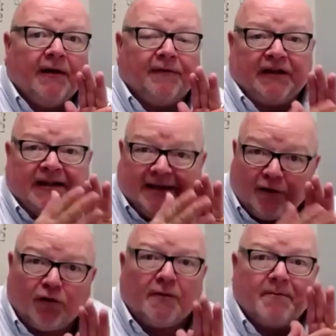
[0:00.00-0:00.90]
If it
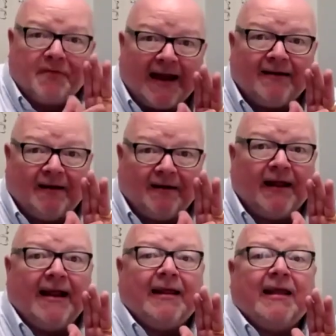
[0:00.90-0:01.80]
killed them the
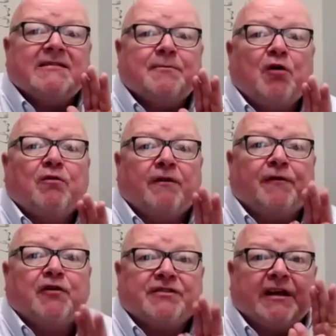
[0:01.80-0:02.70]
day they smoked the
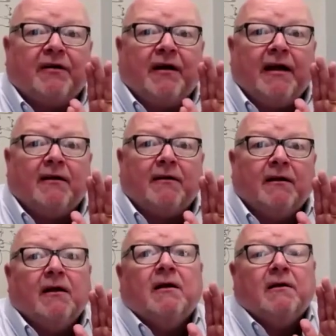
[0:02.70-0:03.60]
first cigarette,
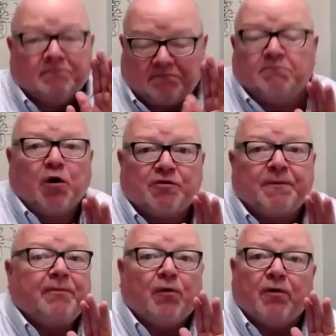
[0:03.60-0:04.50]
most
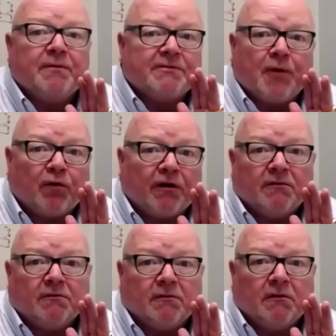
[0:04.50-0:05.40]
people wouldn't be smoking.
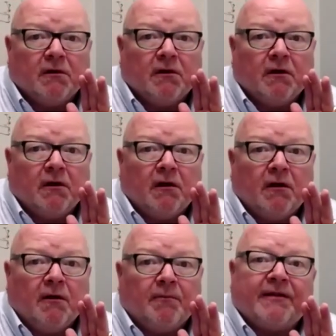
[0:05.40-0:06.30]

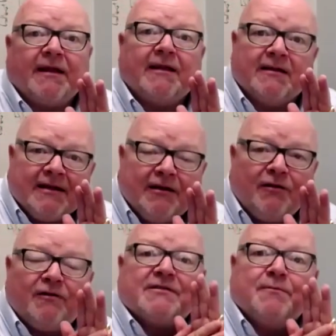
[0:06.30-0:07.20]
But they
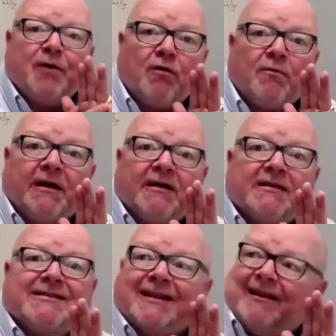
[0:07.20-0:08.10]
continue to smoke
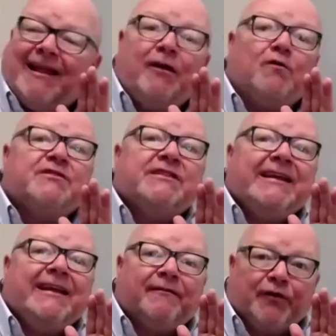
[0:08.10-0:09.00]
because they don't
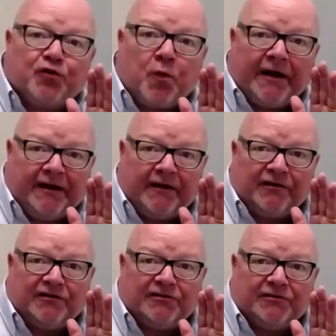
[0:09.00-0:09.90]
see it for 20
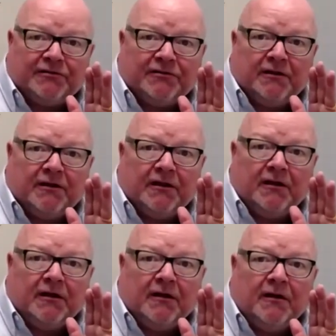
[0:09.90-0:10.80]
years.
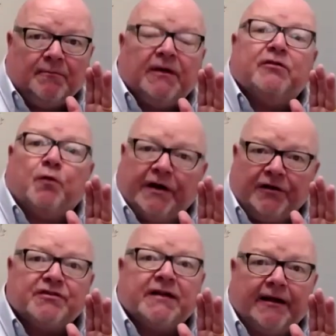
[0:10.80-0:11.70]
But 20
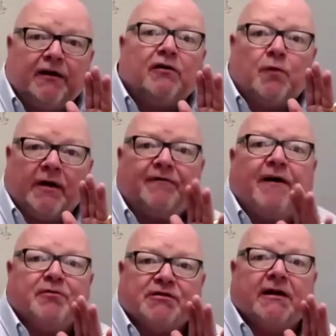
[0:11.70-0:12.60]
years later,
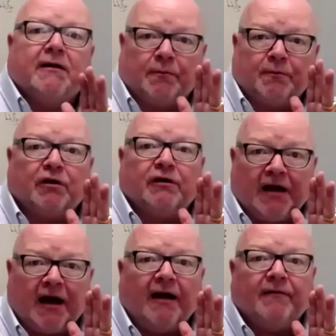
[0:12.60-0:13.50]
25% of them are going to
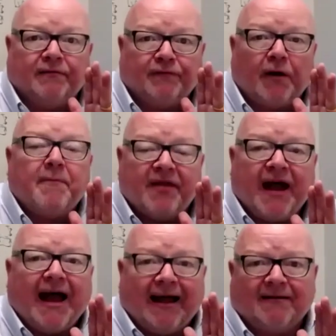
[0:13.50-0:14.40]
die from
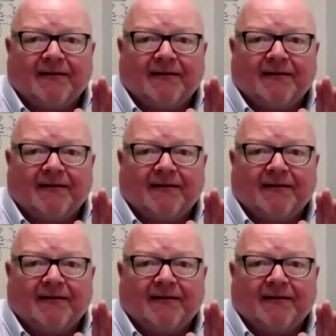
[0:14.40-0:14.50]
that.